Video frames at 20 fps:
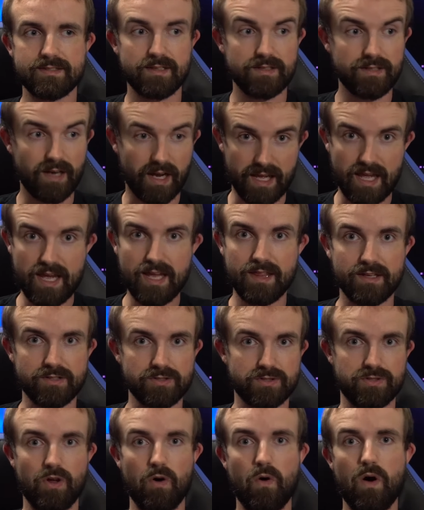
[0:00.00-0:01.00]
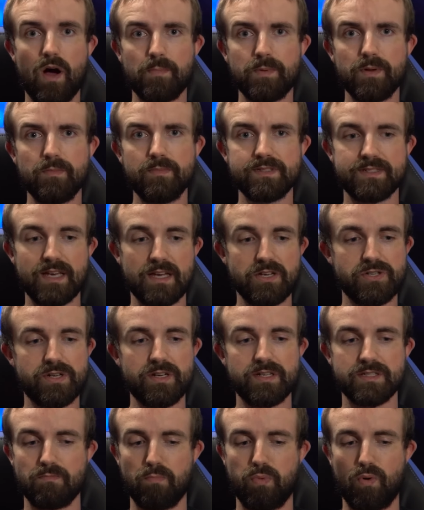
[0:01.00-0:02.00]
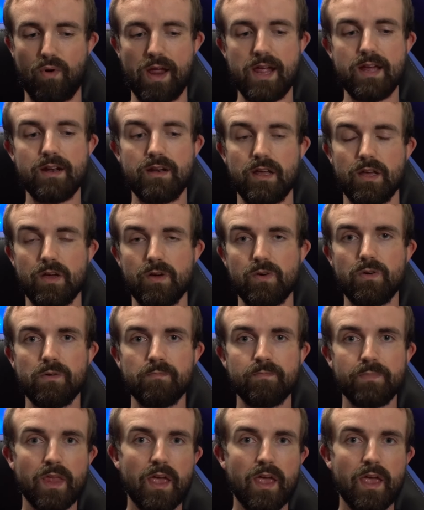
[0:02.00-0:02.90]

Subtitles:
there's no optimization, it's brand new,